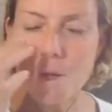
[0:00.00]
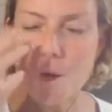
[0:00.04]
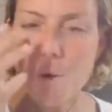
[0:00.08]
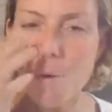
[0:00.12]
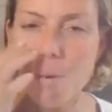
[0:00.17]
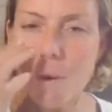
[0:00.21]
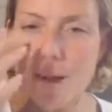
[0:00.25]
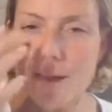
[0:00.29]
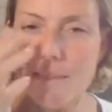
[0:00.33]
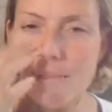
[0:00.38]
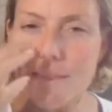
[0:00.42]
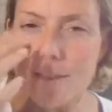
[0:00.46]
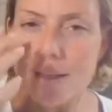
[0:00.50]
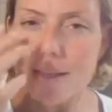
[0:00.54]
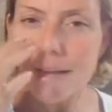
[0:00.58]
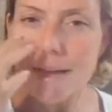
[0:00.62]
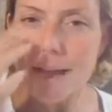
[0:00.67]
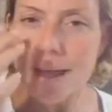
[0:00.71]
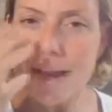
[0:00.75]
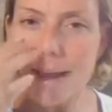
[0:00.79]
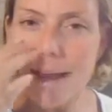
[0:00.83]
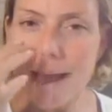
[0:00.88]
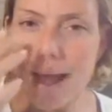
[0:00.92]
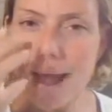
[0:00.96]
who I think
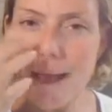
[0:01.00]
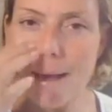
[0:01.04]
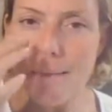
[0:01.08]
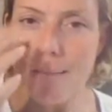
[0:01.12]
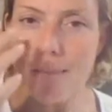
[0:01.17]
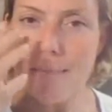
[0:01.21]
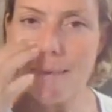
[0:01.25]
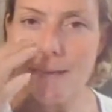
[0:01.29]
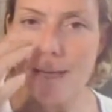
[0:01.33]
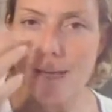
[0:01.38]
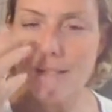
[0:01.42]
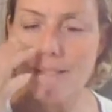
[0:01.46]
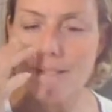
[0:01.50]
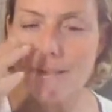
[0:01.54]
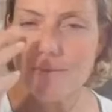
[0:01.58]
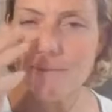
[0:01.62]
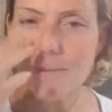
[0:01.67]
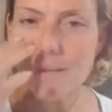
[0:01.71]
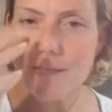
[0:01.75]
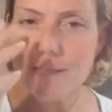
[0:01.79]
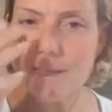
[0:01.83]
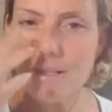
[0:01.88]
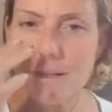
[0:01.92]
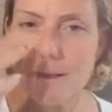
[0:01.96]
I am because of
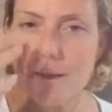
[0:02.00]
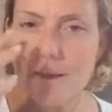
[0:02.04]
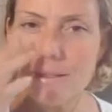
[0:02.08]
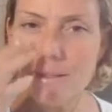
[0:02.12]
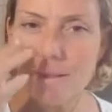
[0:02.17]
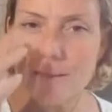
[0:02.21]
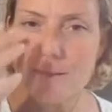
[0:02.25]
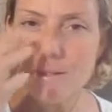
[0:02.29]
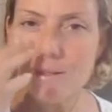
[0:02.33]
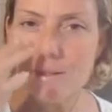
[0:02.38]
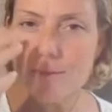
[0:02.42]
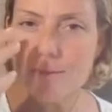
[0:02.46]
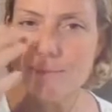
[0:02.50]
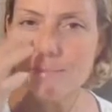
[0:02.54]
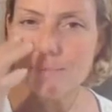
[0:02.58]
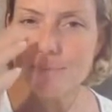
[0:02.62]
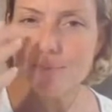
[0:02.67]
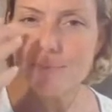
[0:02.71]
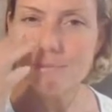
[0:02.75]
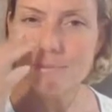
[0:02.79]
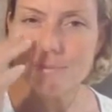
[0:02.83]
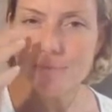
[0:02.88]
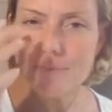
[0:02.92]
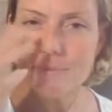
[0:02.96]
these thoughts,
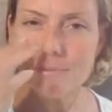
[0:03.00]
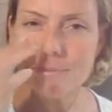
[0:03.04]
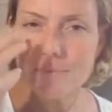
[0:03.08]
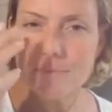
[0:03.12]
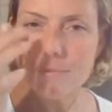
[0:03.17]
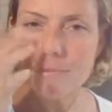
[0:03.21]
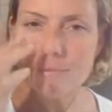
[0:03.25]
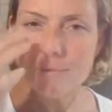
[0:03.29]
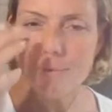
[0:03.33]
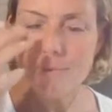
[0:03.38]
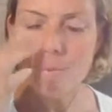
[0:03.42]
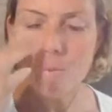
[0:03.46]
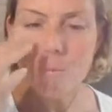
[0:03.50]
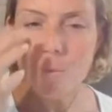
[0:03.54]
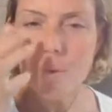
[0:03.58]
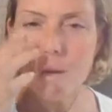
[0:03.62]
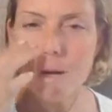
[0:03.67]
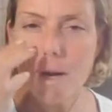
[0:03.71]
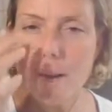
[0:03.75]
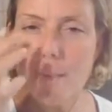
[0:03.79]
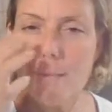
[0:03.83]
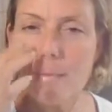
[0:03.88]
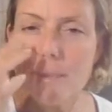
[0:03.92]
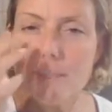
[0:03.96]

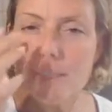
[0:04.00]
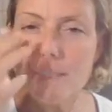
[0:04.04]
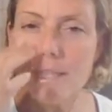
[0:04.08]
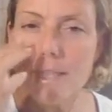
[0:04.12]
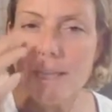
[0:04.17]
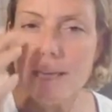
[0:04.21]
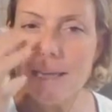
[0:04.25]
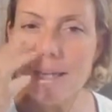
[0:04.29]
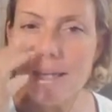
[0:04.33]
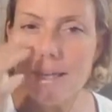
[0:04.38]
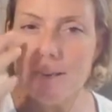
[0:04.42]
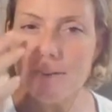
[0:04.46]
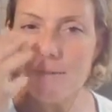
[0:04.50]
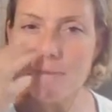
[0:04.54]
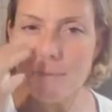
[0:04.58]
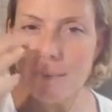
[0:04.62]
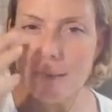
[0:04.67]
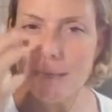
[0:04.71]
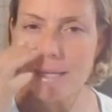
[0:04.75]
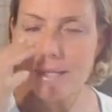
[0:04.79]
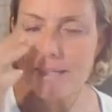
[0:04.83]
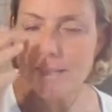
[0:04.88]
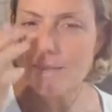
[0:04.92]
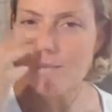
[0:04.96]
what I believe
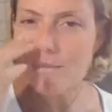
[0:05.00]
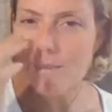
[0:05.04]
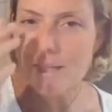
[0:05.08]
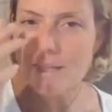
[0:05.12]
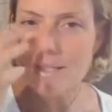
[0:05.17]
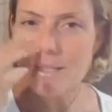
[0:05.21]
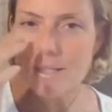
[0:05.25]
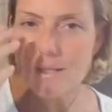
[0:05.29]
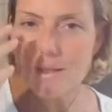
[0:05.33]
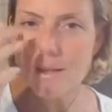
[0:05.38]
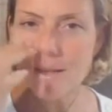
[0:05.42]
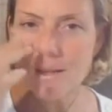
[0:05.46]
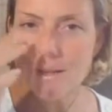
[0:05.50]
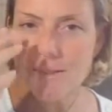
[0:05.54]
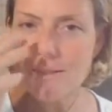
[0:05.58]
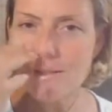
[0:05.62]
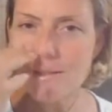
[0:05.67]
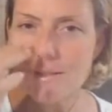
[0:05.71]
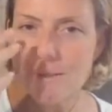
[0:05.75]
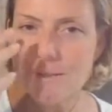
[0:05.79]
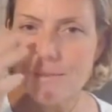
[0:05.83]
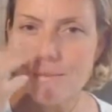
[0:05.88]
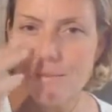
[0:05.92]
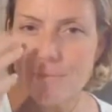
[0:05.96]
because of these
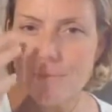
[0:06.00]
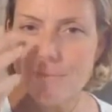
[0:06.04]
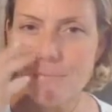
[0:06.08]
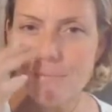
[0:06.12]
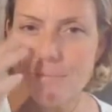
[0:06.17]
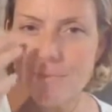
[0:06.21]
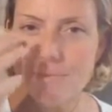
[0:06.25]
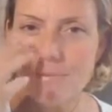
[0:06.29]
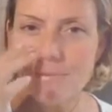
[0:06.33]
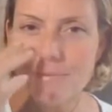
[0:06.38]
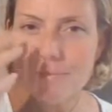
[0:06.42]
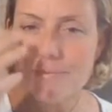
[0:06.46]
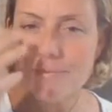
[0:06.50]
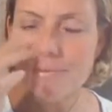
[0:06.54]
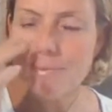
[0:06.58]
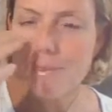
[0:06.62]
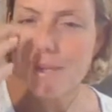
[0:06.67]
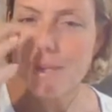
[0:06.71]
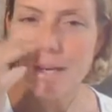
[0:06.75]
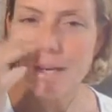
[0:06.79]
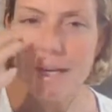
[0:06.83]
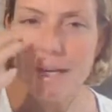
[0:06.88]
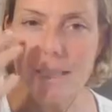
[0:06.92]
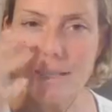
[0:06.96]
thoughts.
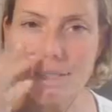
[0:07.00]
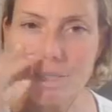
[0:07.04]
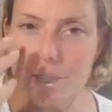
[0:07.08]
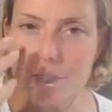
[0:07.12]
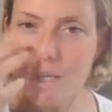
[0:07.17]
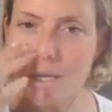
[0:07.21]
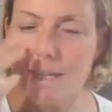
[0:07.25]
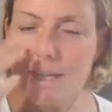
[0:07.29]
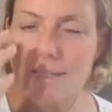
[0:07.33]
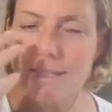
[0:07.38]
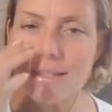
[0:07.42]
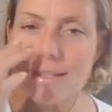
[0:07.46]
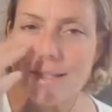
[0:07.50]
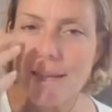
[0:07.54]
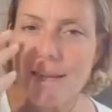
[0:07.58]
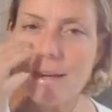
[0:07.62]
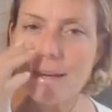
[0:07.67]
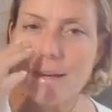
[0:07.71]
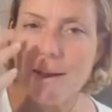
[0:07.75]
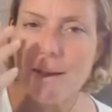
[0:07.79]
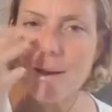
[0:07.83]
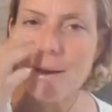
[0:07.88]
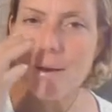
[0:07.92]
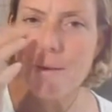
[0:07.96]
I just let
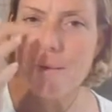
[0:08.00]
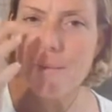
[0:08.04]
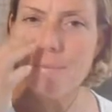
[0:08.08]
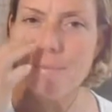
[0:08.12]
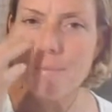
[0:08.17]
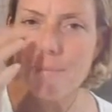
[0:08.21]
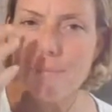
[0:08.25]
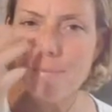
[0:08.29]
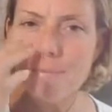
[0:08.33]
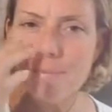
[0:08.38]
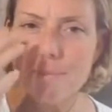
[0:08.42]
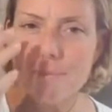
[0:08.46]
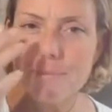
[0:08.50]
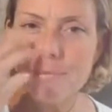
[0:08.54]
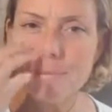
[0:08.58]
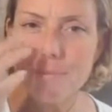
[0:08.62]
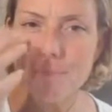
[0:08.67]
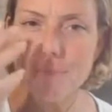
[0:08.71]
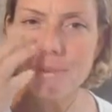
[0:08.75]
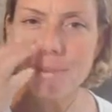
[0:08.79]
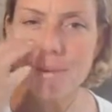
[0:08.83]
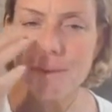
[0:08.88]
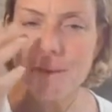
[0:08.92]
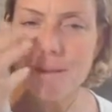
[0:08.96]
it go.
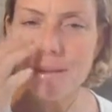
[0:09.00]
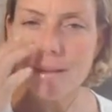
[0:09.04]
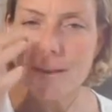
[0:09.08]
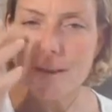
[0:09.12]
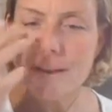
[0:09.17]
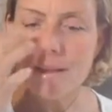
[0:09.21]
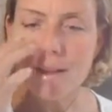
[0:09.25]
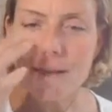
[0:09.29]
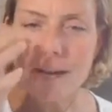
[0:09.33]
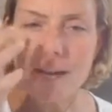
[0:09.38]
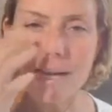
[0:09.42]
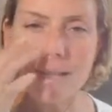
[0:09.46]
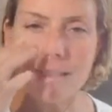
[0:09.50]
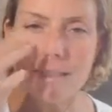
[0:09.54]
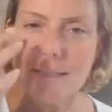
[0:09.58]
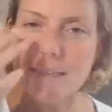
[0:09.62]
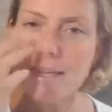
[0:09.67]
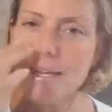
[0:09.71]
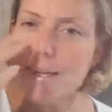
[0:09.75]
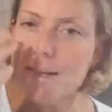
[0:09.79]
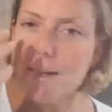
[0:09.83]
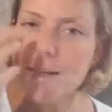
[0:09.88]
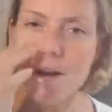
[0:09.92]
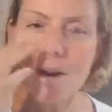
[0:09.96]
I
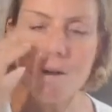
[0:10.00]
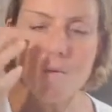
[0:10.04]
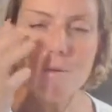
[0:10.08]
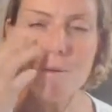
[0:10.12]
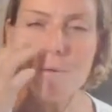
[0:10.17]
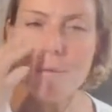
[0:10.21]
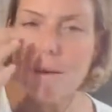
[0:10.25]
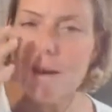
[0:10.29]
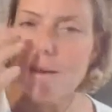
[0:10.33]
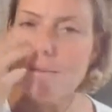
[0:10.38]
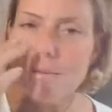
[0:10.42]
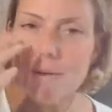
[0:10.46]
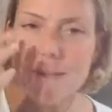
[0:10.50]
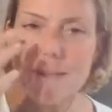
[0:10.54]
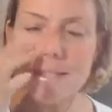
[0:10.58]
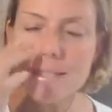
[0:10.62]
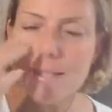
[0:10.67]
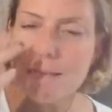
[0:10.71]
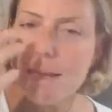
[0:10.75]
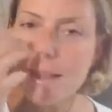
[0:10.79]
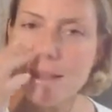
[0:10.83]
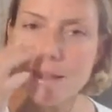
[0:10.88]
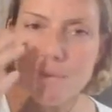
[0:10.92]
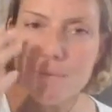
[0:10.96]
let it go from every
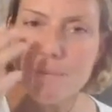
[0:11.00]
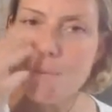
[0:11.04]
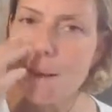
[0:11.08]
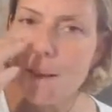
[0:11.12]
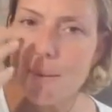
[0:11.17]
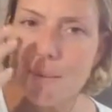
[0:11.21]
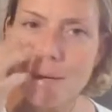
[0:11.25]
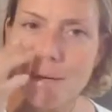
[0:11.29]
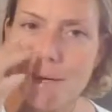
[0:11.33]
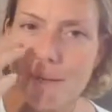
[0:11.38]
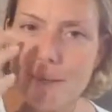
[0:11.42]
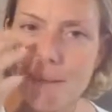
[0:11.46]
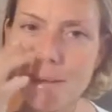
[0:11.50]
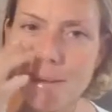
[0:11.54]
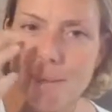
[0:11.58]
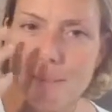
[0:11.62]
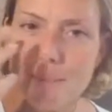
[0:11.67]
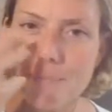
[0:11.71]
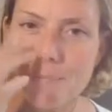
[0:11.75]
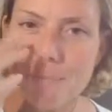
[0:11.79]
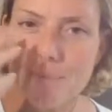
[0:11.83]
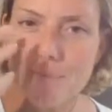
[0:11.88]
cell of my body.